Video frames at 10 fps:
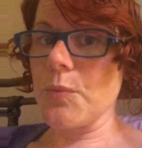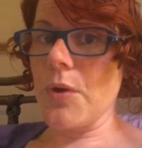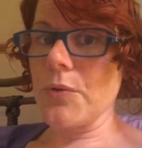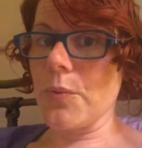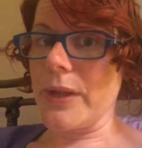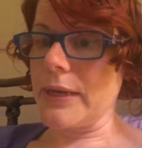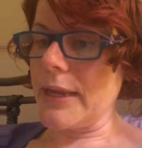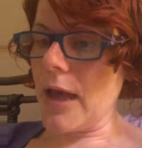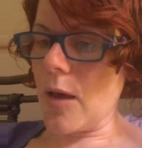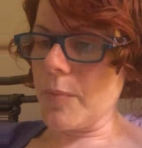woke Wendy
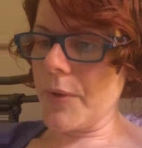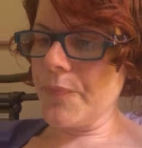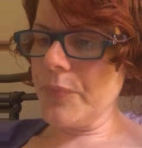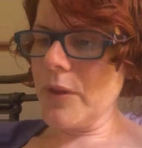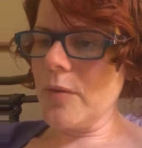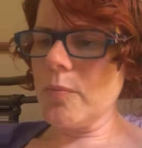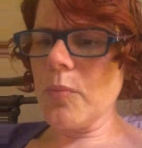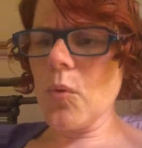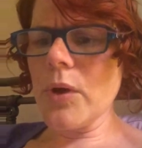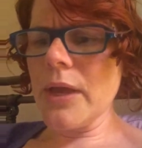up.
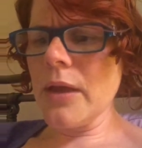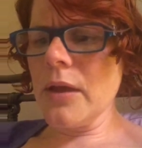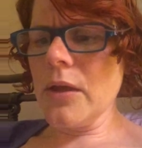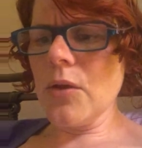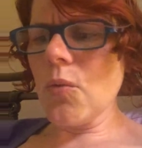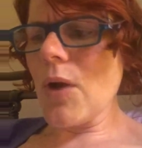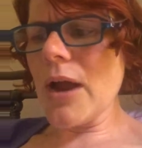"Boy, why